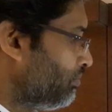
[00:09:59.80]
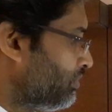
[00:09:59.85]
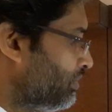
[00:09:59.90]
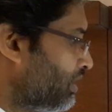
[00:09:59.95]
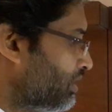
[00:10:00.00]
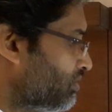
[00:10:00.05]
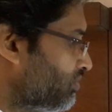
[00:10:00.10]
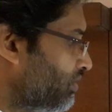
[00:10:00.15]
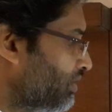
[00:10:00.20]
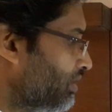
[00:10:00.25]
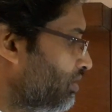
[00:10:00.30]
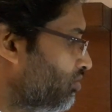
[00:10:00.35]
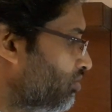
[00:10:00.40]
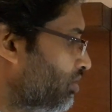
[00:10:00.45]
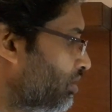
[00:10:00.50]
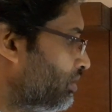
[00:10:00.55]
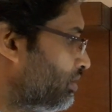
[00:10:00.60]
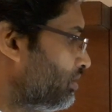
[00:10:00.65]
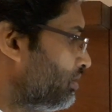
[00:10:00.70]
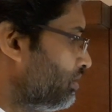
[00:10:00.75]
That's why you
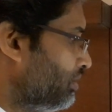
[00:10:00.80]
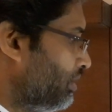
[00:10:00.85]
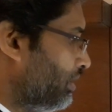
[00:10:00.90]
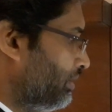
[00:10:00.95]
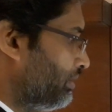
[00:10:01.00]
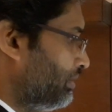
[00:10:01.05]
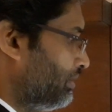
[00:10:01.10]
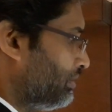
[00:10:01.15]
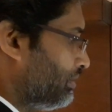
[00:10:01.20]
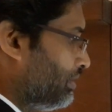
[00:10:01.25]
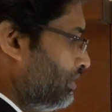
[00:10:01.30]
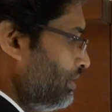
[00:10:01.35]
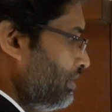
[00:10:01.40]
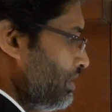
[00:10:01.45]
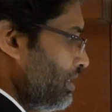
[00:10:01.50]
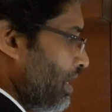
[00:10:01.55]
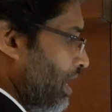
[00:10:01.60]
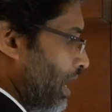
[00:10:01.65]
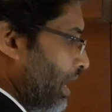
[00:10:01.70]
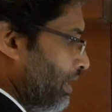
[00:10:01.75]
get like this.
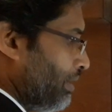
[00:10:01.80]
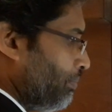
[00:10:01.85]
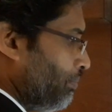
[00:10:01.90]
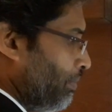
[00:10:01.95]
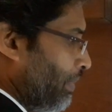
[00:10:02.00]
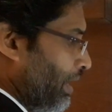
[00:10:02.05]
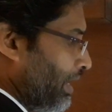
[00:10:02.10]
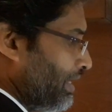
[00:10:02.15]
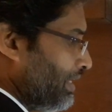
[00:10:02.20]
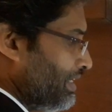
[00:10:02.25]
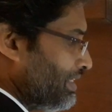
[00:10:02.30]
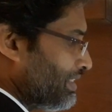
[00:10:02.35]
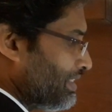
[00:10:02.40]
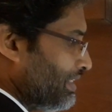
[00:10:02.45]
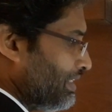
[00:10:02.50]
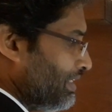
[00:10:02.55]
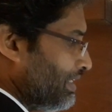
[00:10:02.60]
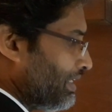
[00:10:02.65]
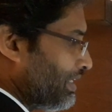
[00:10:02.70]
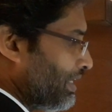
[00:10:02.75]
And minus
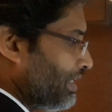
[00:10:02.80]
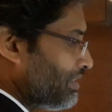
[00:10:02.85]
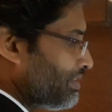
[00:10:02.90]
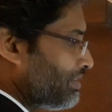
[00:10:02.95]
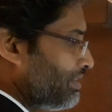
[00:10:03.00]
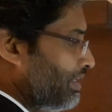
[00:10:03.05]
indicates